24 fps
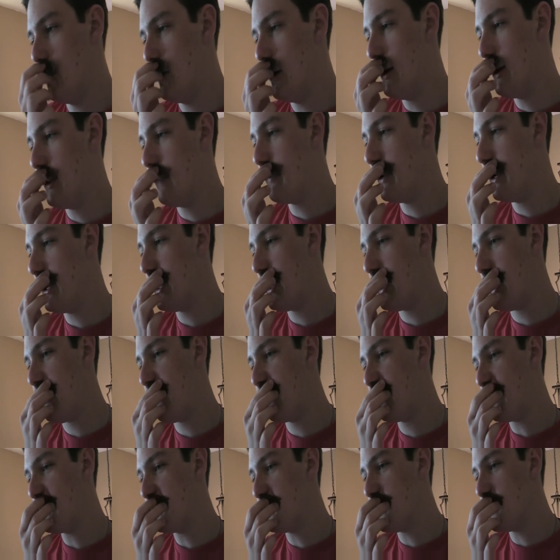really
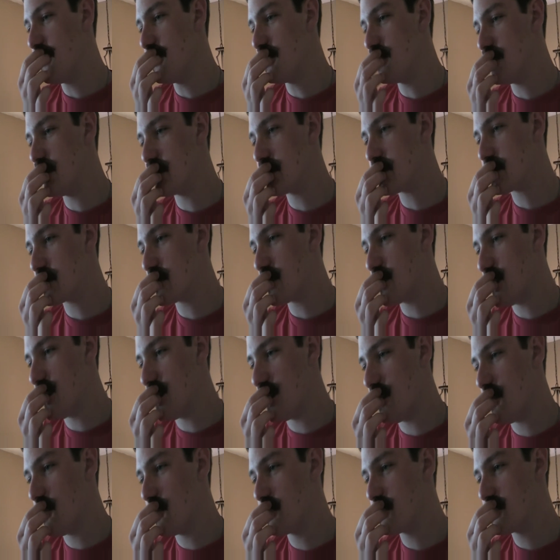believe that
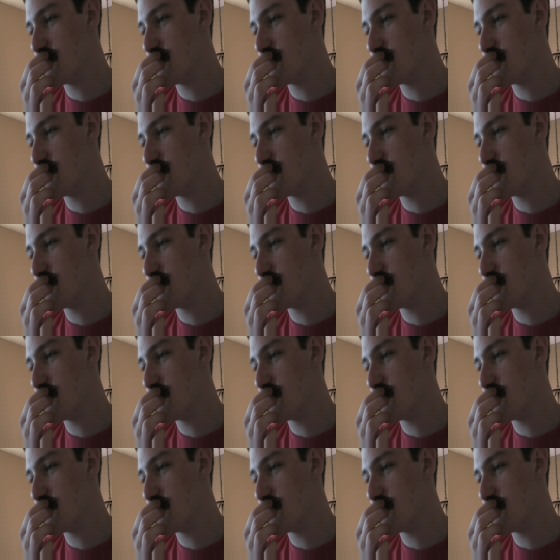industry will